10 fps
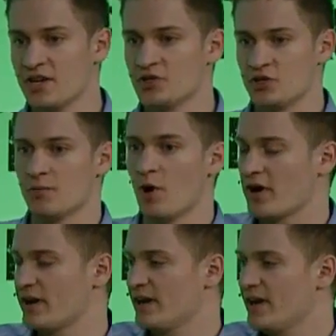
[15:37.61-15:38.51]
to the
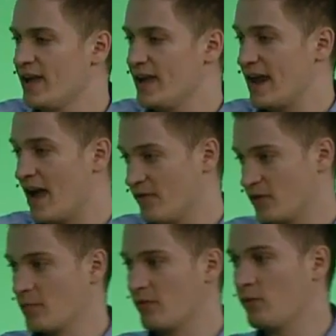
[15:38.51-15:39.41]
market in
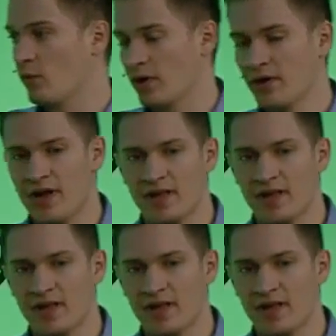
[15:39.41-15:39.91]
Africa before,